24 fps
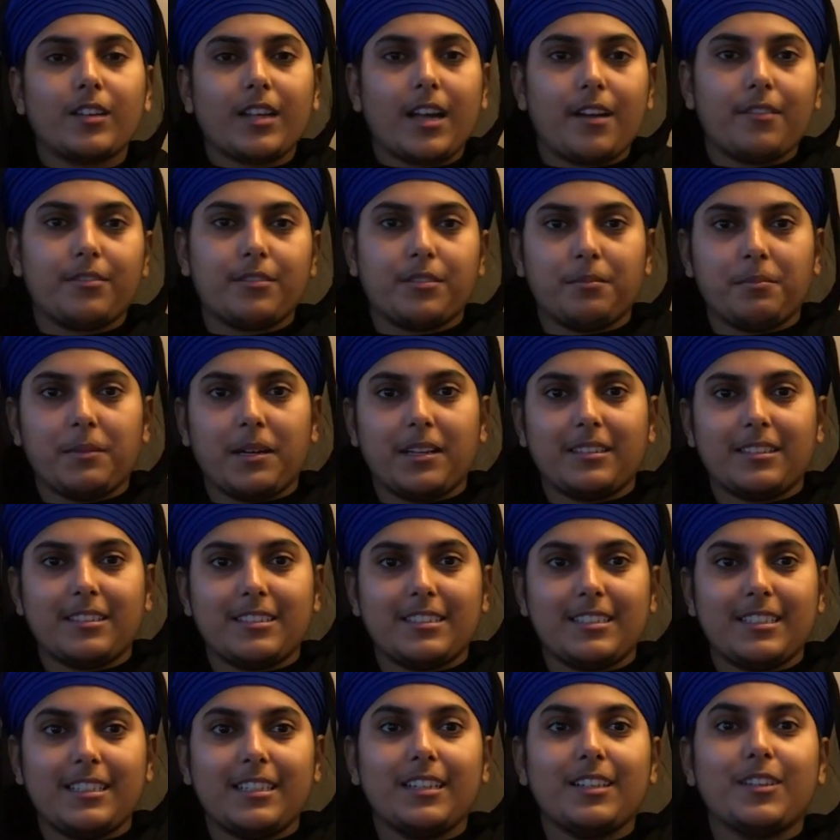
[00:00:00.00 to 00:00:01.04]
look after
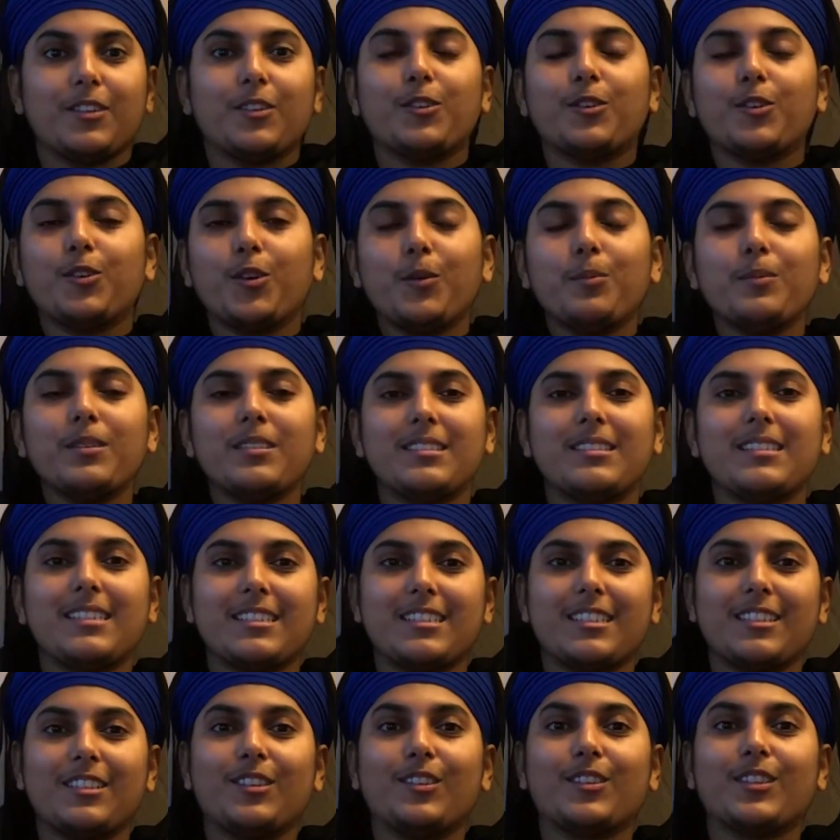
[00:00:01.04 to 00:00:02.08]
Mataji. Guru Gobind
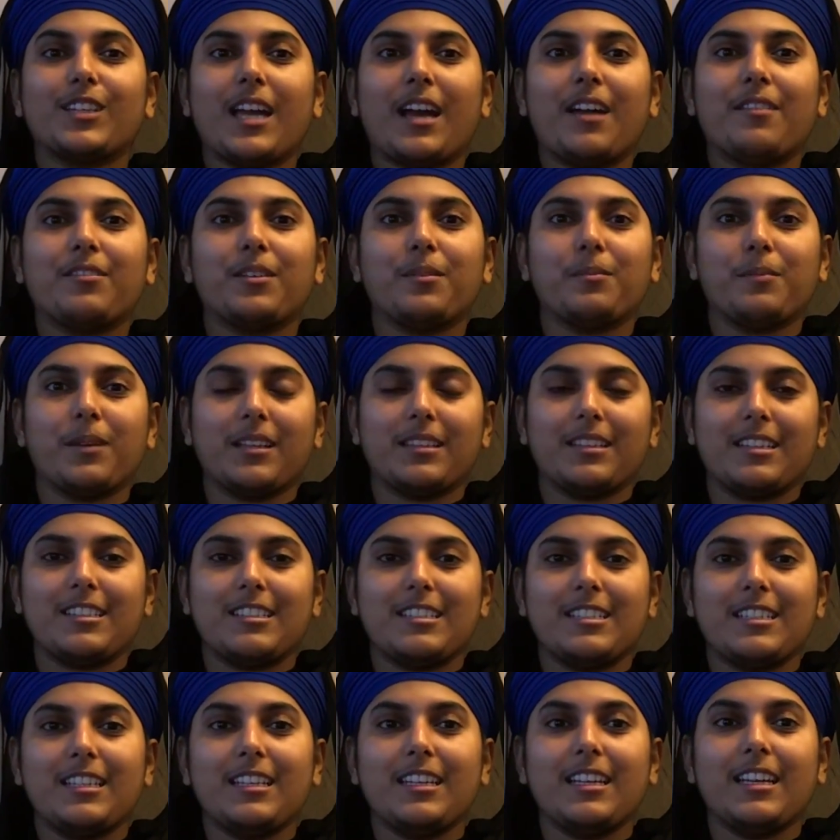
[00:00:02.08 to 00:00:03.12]
Singh Ji looked after
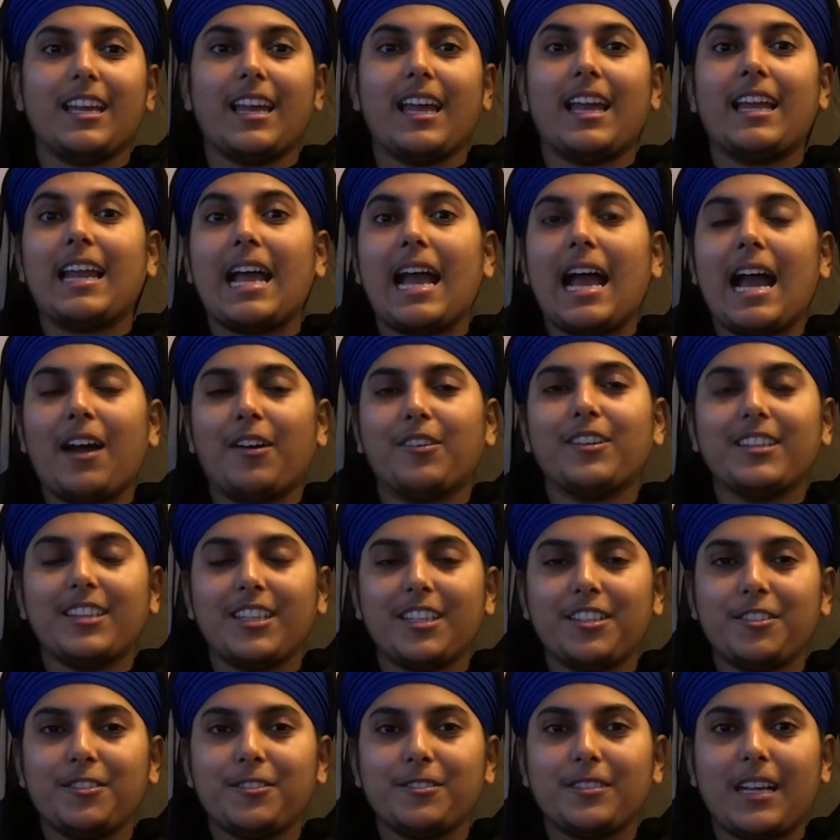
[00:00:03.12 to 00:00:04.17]
Mataji. And how did
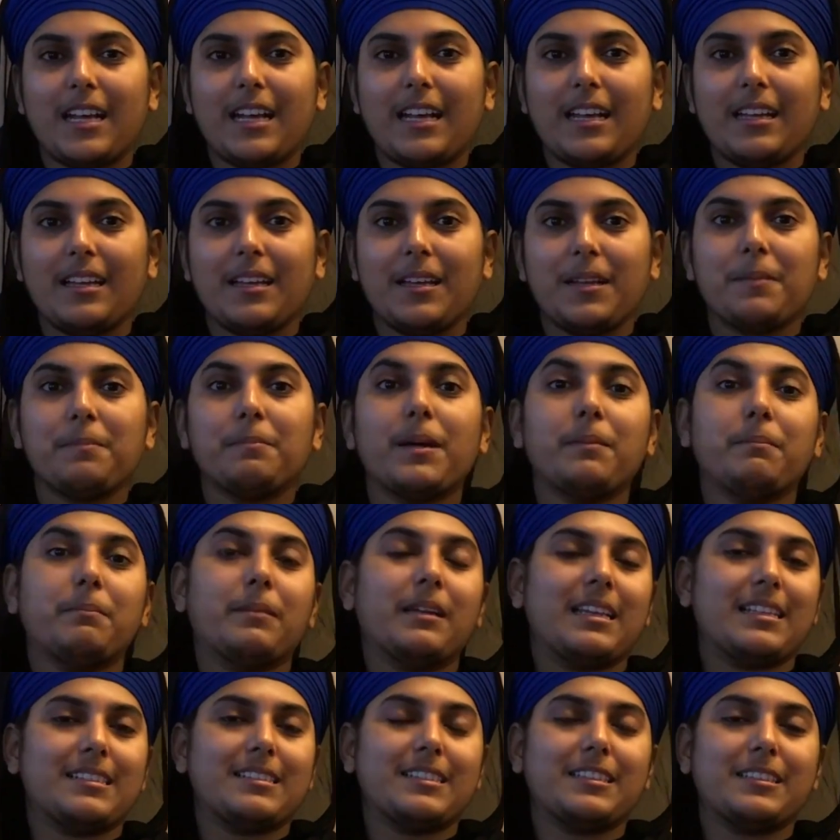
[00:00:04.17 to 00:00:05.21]
they do that? By
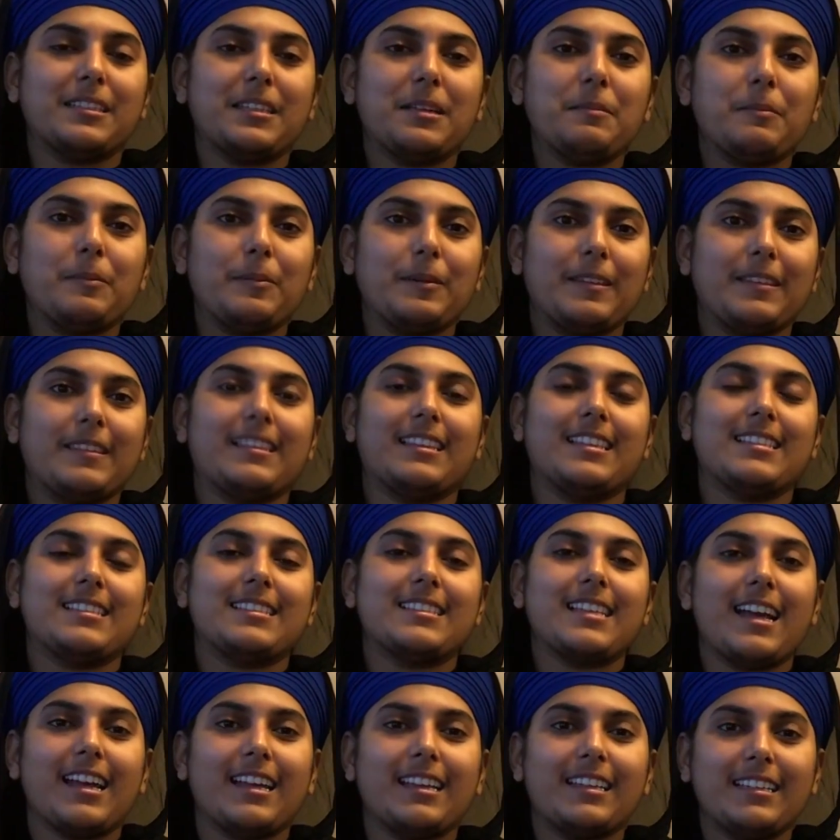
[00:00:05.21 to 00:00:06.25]
blessing them with the
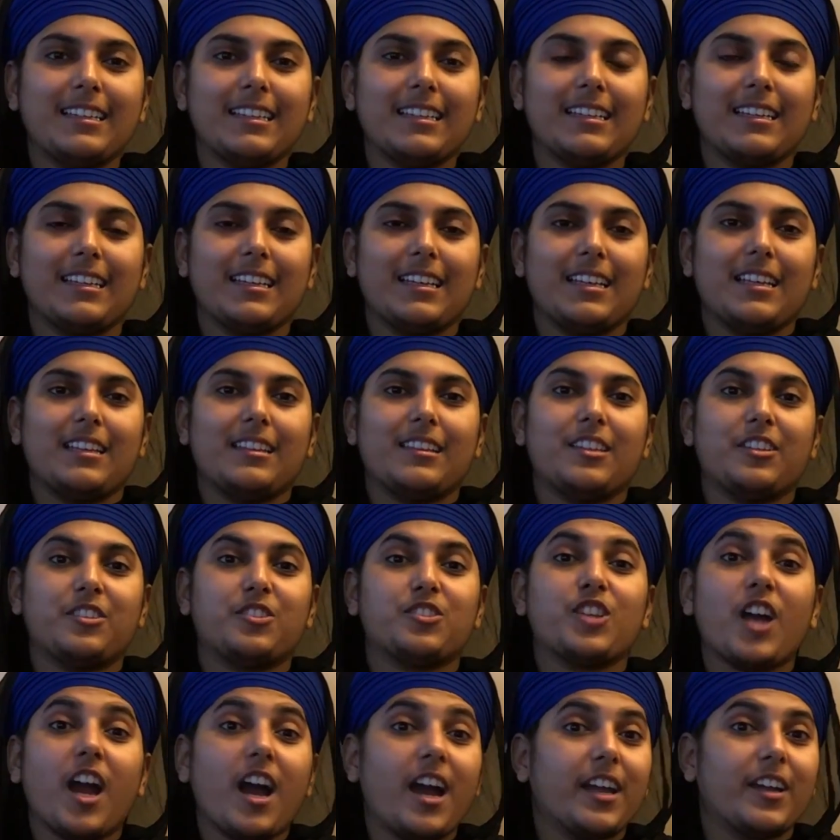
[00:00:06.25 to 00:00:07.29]
son,
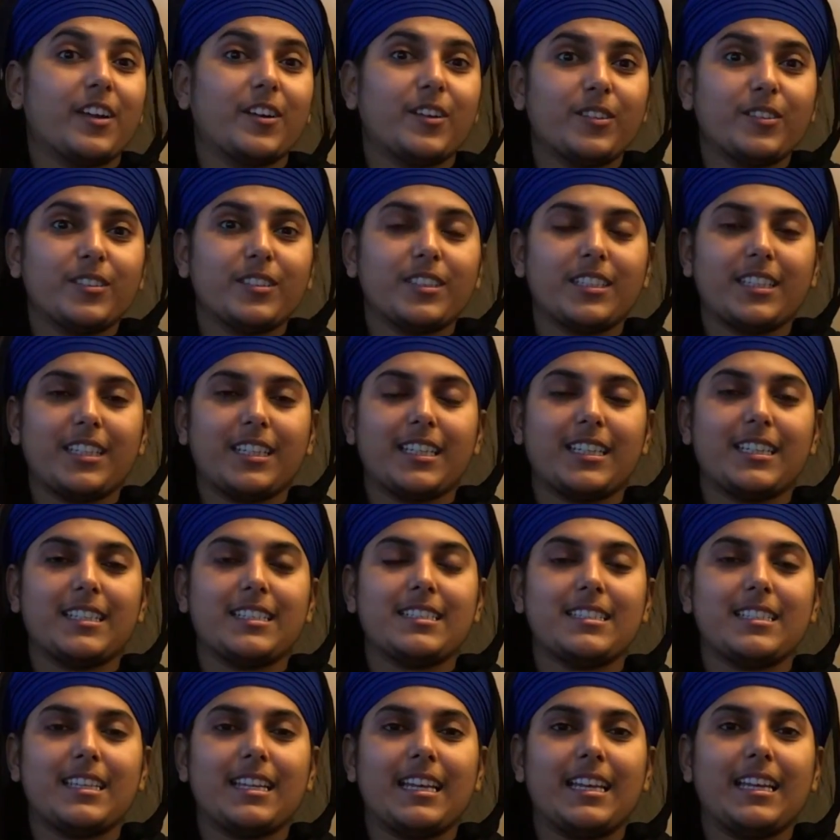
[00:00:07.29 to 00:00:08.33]
their child, you
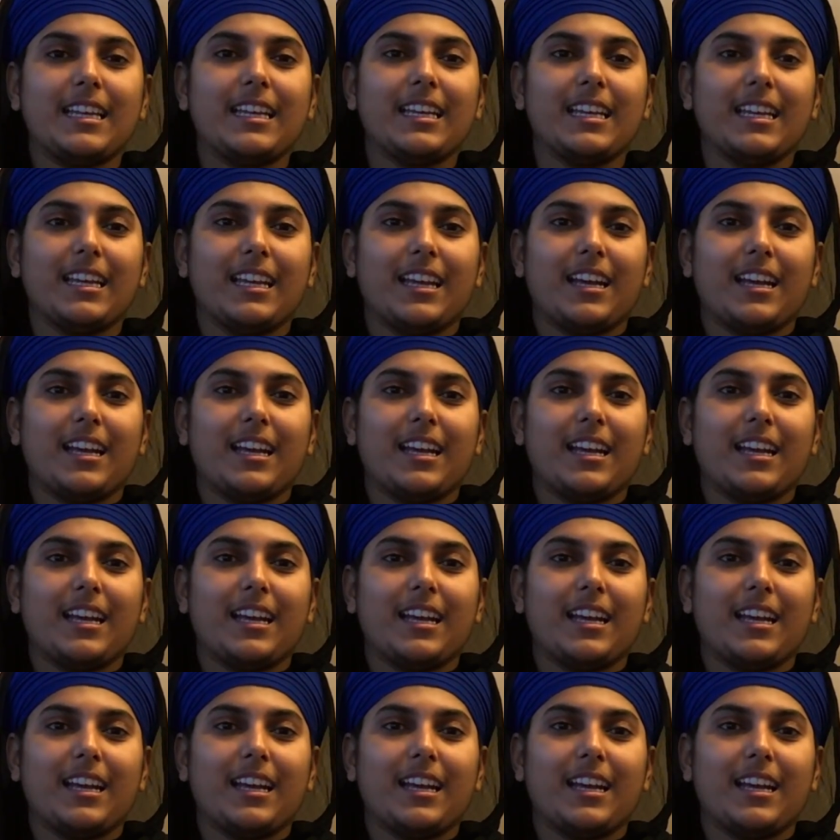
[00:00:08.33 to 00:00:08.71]
can say,